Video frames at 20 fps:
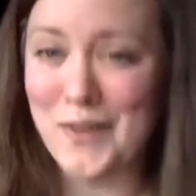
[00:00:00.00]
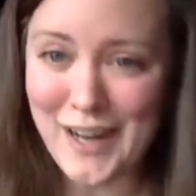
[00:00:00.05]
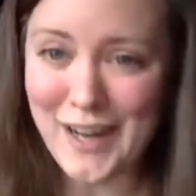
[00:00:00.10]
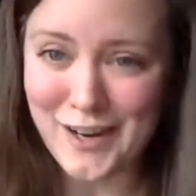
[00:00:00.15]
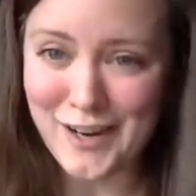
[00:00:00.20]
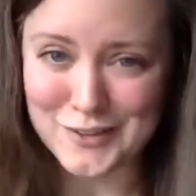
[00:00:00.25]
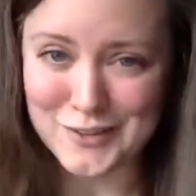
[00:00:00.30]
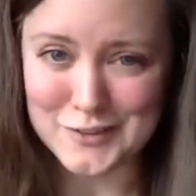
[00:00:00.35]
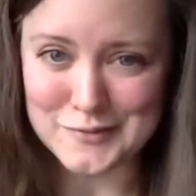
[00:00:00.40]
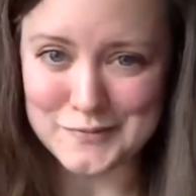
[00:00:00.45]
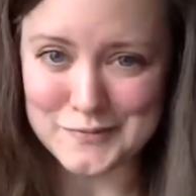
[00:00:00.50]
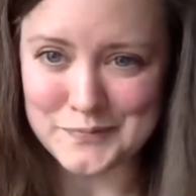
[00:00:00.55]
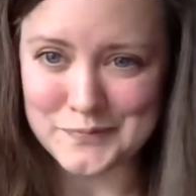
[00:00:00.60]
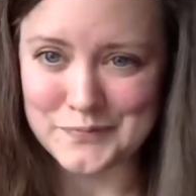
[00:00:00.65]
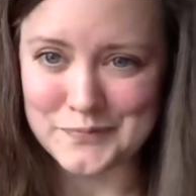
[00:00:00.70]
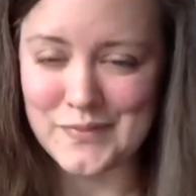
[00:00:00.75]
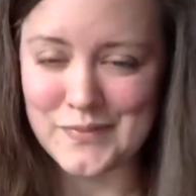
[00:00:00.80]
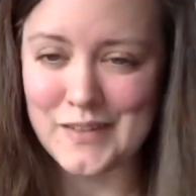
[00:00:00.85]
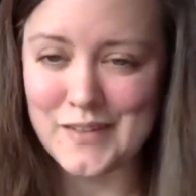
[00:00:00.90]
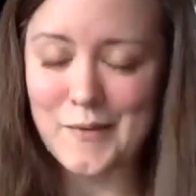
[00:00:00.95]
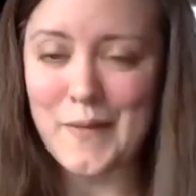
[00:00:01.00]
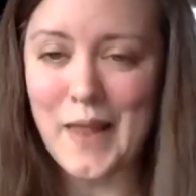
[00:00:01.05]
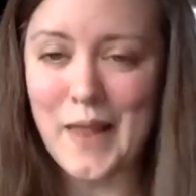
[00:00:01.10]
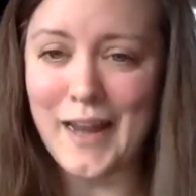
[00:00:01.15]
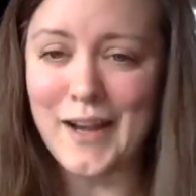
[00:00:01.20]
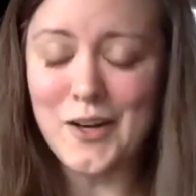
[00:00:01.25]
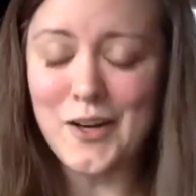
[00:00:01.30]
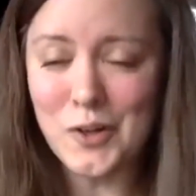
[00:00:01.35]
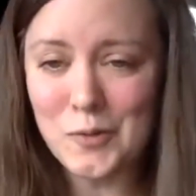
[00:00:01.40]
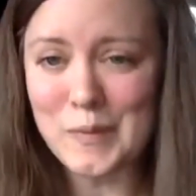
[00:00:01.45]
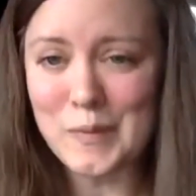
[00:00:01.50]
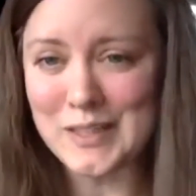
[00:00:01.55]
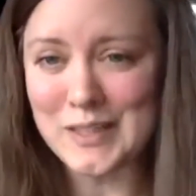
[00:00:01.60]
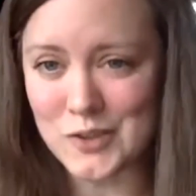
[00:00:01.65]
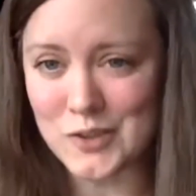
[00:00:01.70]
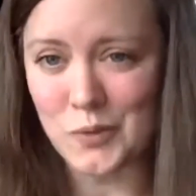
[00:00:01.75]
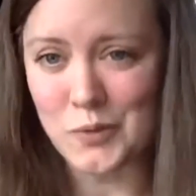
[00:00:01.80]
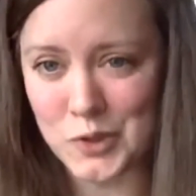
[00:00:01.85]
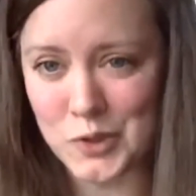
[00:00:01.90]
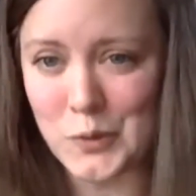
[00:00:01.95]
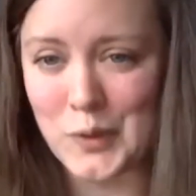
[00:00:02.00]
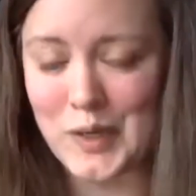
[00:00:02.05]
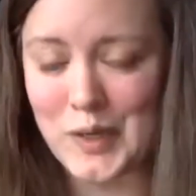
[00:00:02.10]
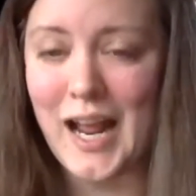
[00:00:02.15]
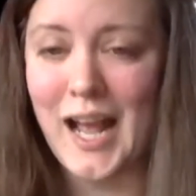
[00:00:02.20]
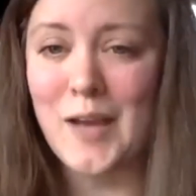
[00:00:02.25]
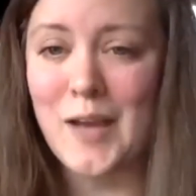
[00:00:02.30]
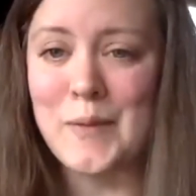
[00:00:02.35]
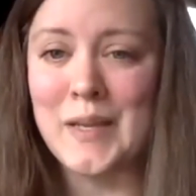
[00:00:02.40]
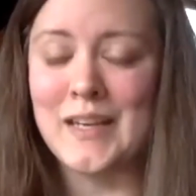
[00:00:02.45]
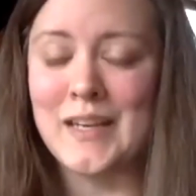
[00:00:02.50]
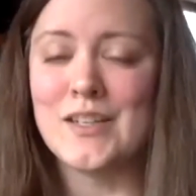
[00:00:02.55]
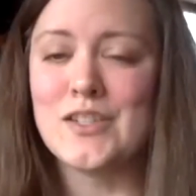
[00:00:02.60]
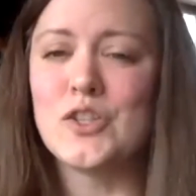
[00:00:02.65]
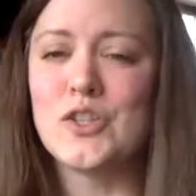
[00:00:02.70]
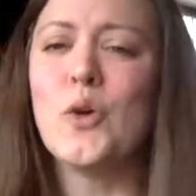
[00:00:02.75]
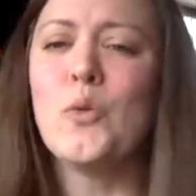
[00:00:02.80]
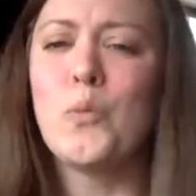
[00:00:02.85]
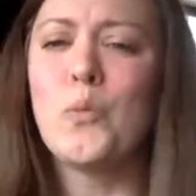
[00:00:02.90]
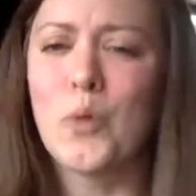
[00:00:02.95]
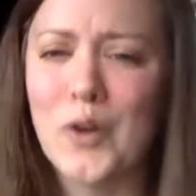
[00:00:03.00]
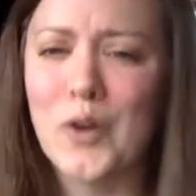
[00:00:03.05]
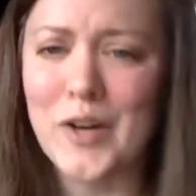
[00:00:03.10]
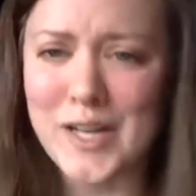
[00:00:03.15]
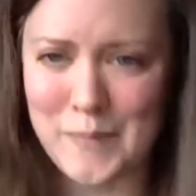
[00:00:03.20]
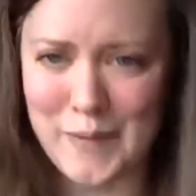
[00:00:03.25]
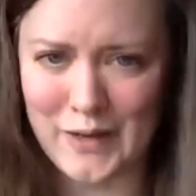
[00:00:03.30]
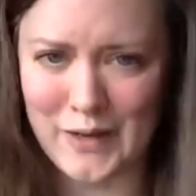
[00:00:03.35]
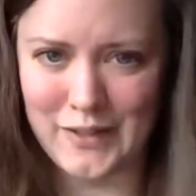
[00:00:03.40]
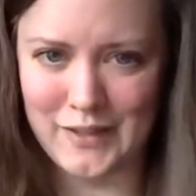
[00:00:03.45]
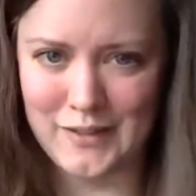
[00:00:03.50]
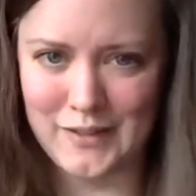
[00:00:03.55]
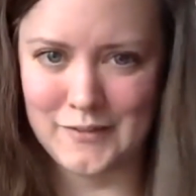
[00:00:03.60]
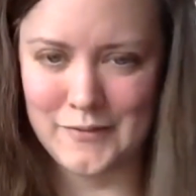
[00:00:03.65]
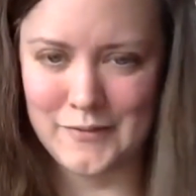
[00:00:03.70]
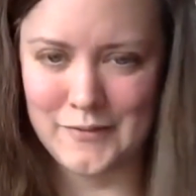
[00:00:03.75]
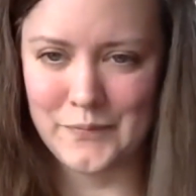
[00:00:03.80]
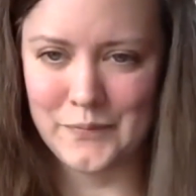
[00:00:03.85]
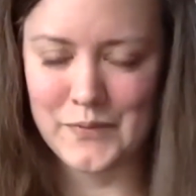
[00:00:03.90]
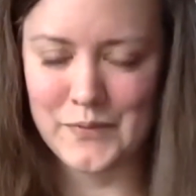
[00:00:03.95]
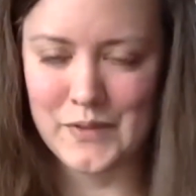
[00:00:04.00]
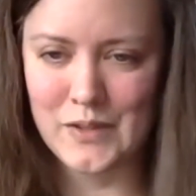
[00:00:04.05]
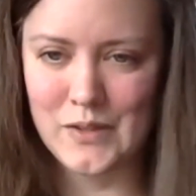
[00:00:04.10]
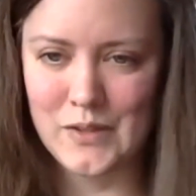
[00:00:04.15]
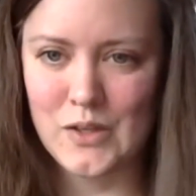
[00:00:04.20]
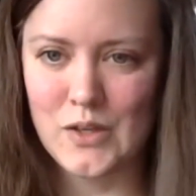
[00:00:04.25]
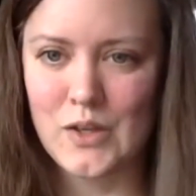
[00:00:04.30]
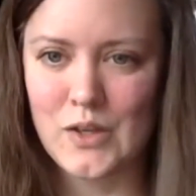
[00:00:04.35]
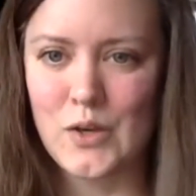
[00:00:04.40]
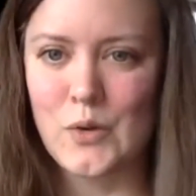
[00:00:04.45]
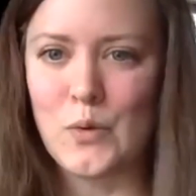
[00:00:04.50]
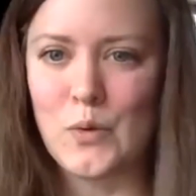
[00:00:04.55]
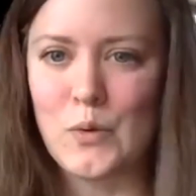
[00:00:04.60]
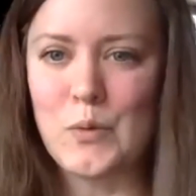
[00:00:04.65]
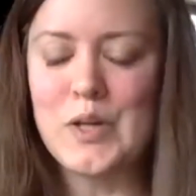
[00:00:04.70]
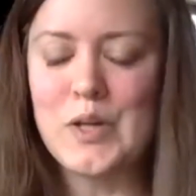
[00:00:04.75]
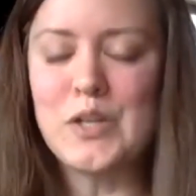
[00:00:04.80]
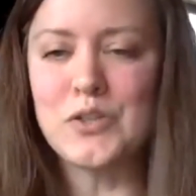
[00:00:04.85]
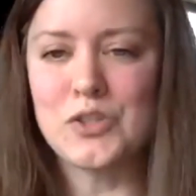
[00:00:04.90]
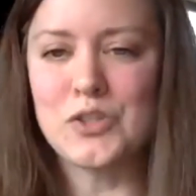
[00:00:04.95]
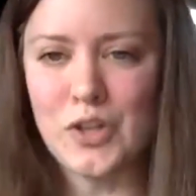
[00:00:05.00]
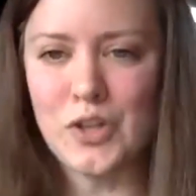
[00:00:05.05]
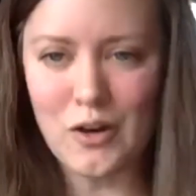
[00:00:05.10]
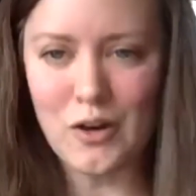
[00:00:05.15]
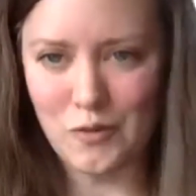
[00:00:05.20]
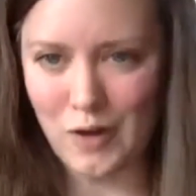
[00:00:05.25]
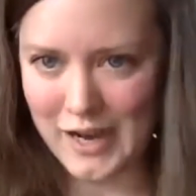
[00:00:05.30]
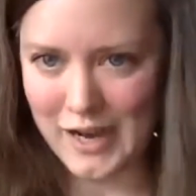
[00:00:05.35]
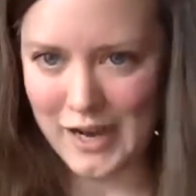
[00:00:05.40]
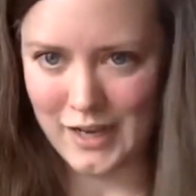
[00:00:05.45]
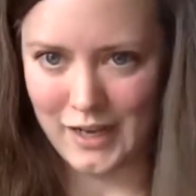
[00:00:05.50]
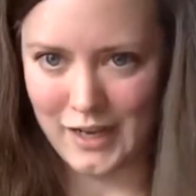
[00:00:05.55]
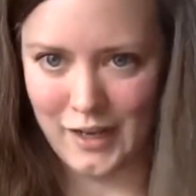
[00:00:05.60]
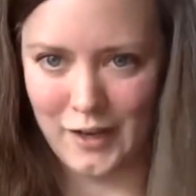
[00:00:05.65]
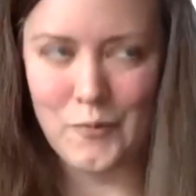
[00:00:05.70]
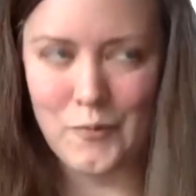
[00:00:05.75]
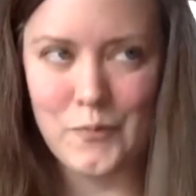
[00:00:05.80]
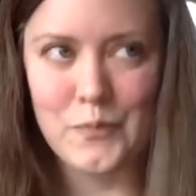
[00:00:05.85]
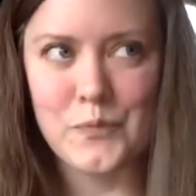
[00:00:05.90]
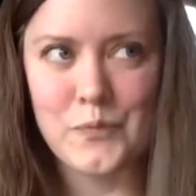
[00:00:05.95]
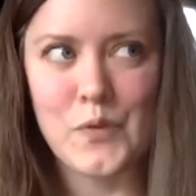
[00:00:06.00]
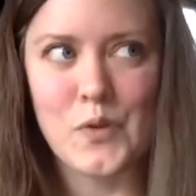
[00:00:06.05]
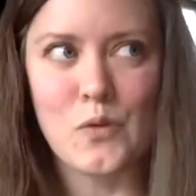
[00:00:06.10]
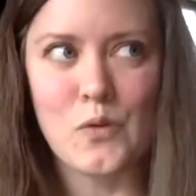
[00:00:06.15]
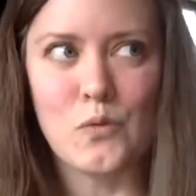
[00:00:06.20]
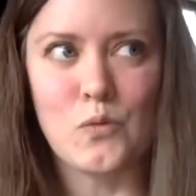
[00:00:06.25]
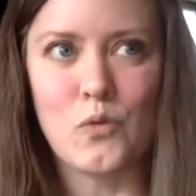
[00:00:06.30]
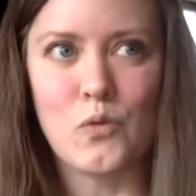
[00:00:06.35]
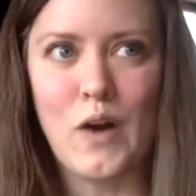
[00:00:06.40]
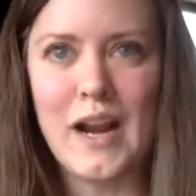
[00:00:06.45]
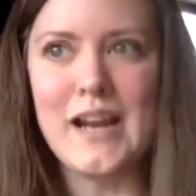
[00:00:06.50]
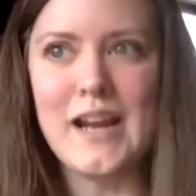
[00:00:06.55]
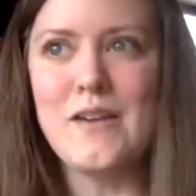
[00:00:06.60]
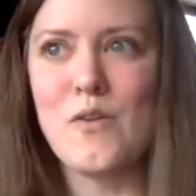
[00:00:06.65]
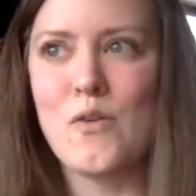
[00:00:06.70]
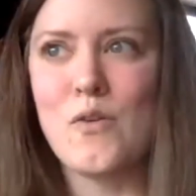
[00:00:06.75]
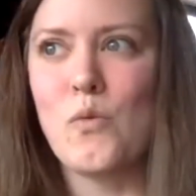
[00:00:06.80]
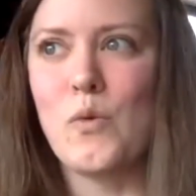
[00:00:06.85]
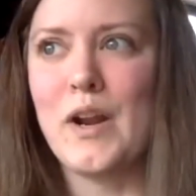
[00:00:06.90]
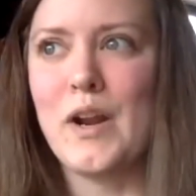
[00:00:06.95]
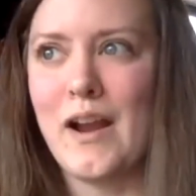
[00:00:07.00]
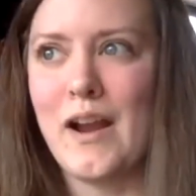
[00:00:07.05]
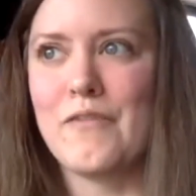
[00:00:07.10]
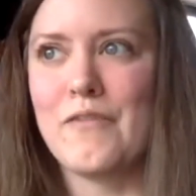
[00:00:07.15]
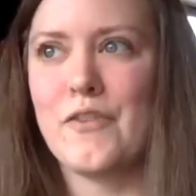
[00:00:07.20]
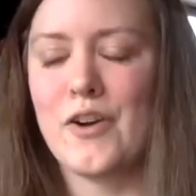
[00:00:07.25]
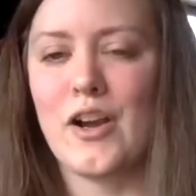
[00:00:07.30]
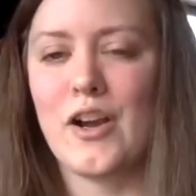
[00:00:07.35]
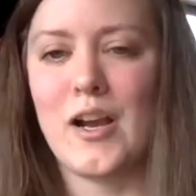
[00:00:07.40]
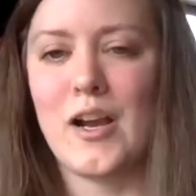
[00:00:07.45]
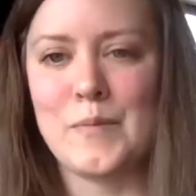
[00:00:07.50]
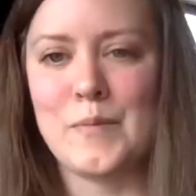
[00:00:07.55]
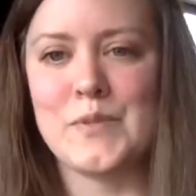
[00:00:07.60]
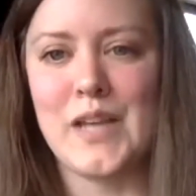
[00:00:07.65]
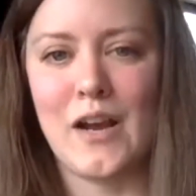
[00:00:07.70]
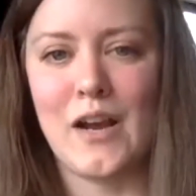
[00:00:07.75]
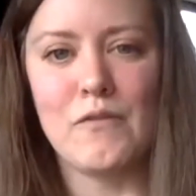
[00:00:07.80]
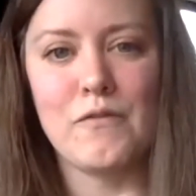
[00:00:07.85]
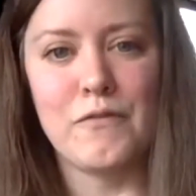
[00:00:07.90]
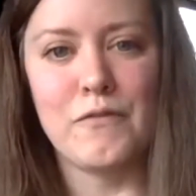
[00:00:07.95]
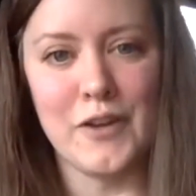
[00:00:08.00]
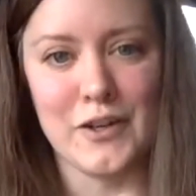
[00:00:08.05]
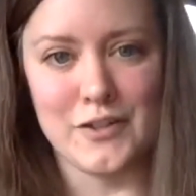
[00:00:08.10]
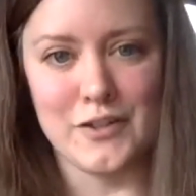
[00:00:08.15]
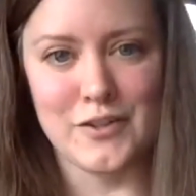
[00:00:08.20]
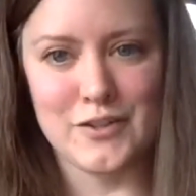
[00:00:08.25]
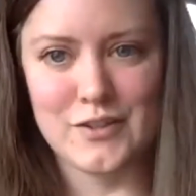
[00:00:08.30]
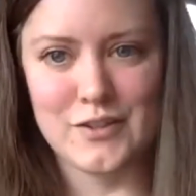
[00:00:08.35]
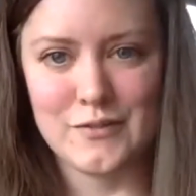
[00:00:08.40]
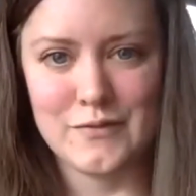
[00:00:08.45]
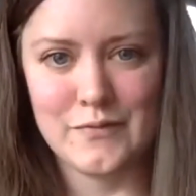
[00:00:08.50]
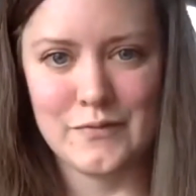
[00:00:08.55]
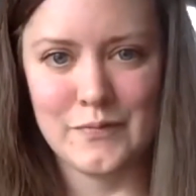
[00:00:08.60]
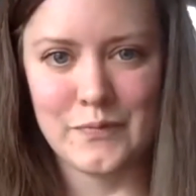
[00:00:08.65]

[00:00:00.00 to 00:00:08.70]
it out. And I don't mean don't do it. I mean, don't worry about it. When you start writing, write whatever comes out first.